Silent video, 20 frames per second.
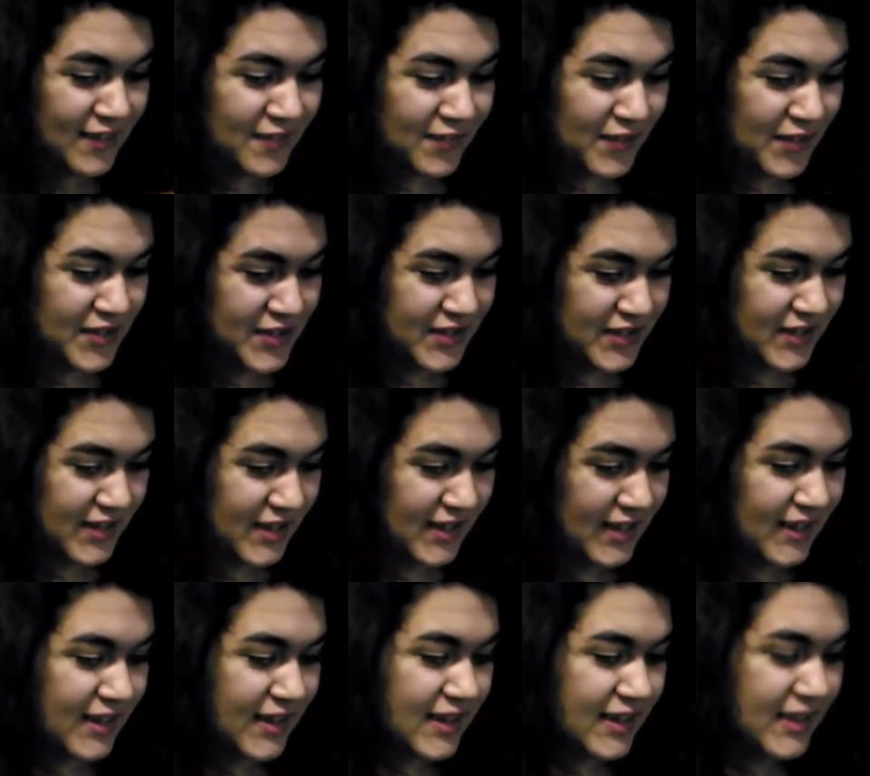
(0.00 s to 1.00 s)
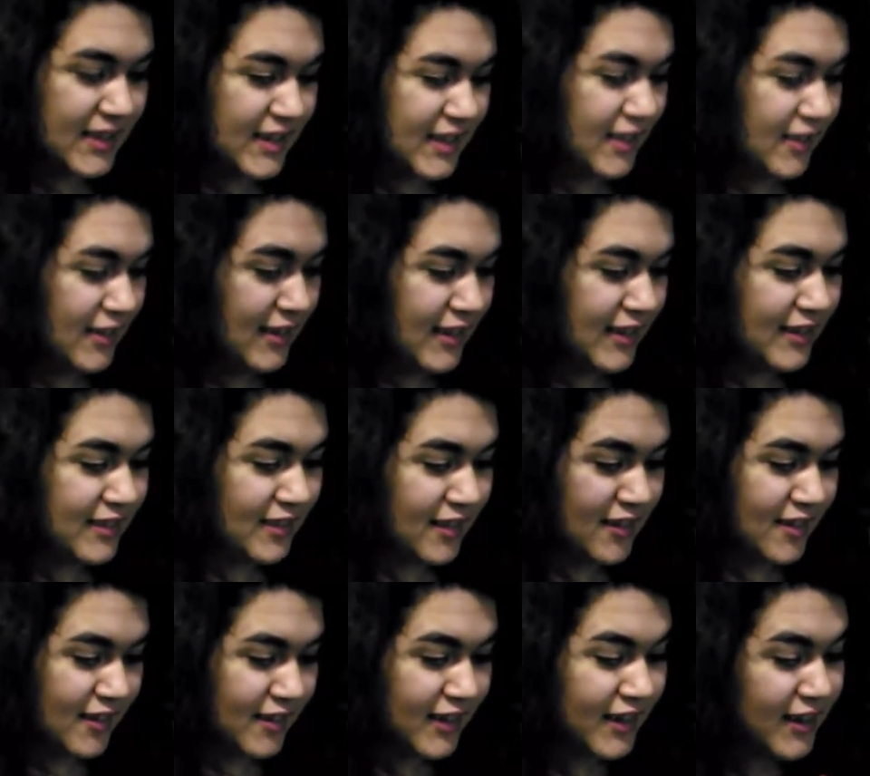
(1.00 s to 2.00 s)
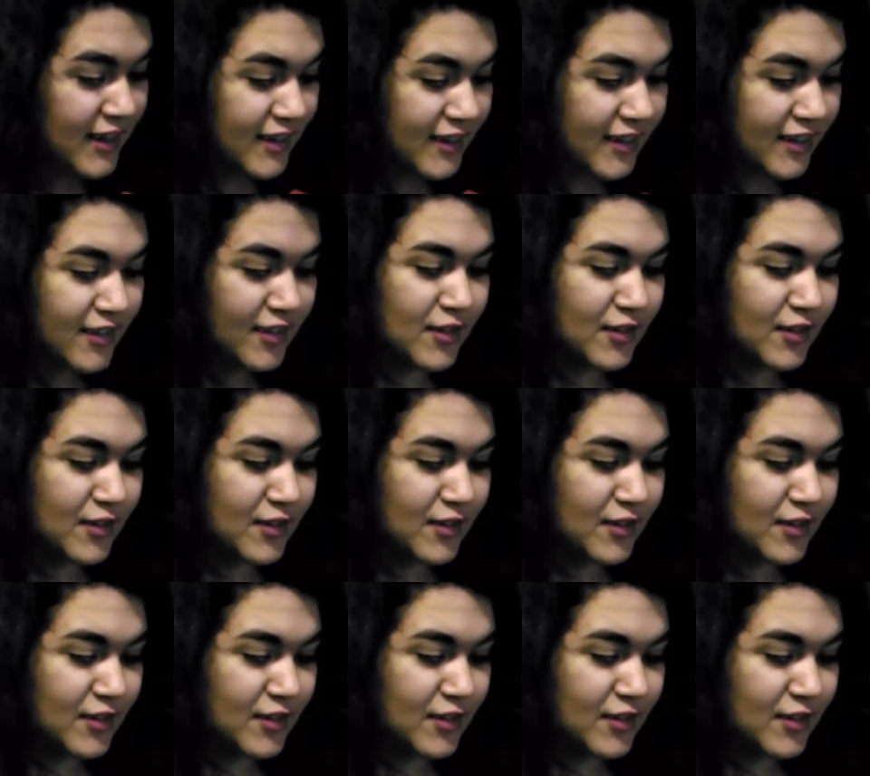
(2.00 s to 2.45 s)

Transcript: Unfortunately, teal is not on here,